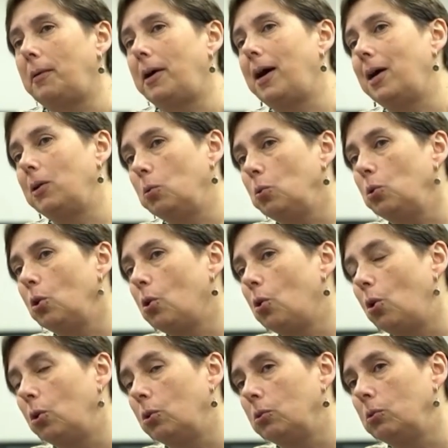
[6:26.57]
is the fact
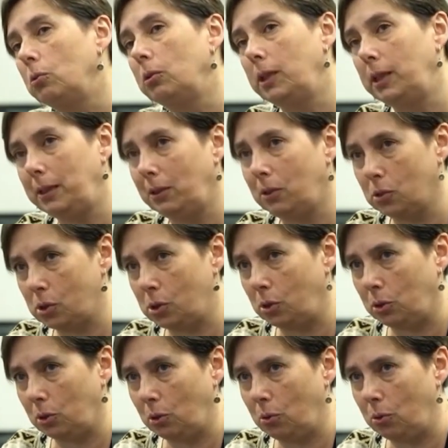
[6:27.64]
that one works with
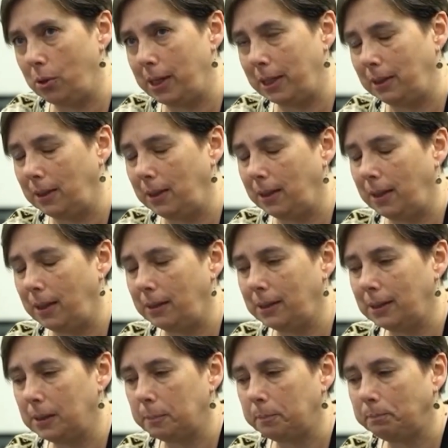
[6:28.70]
digits and the other with
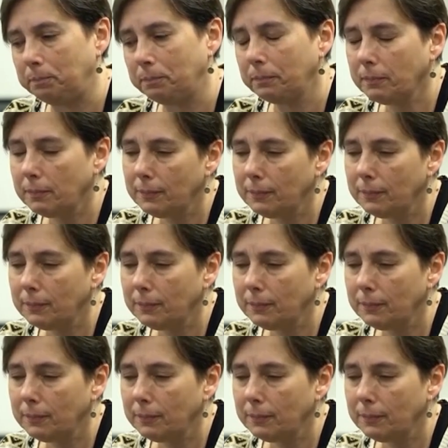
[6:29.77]
quantities.